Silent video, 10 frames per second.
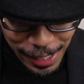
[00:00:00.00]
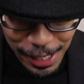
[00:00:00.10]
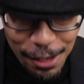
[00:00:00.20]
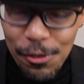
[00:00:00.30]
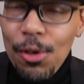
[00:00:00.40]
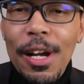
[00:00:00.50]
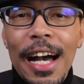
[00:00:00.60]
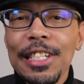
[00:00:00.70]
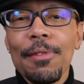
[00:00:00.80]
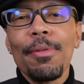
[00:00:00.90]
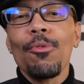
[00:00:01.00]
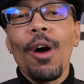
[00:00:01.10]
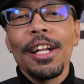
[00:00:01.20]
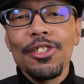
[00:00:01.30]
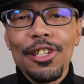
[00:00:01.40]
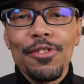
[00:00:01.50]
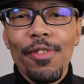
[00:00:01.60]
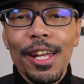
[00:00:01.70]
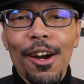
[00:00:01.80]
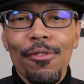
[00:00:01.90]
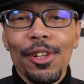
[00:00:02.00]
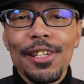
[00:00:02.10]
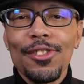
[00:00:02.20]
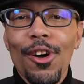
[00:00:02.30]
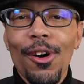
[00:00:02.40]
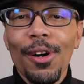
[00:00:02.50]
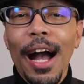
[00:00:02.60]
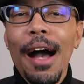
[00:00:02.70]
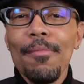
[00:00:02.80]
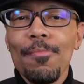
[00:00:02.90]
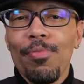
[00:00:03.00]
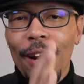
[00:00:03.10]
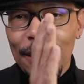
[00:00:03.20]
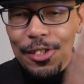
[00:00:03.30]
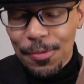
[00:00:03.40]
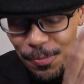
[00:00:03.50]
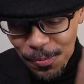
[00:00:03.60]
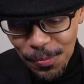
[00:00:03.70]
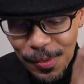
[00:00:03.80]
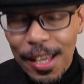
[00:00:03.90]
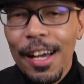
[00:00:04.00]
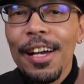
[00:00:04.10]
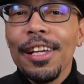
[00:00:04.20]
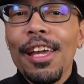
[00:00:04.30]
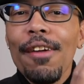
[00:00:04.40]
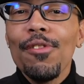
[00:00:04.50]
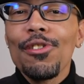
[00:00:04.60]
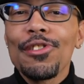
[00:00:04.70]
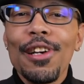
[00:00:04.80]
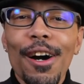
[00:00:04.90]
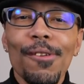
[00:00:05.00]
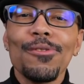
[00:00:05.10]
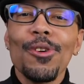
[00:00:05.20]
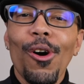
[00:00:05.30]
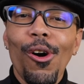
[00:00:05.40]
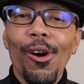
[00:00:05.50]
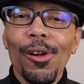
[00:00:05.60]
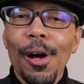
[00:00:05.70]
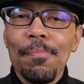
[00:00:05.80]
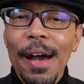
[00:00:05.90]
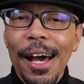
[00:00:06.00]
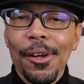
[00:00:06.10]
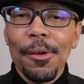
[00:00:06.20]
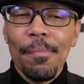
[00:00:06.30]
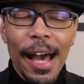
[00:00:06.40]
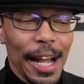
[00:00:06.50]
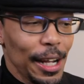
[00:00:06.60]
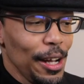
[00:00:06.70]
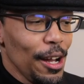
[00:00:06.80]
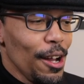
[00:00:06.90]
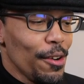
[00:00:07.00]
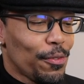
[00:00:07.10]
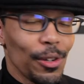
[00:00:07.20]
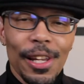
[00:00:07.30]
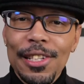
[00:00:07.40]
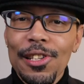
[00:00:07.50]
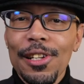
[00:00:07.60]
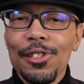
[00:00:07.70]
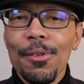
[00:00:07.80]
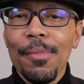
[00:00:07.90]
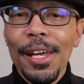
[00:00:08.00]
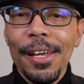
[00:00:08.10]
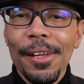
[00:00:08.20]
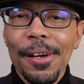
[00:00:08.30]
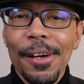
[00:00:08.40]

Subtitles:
If you guys have been watching this video for this long, I'm impressed. Give yourselves all a pat on the back for listening to me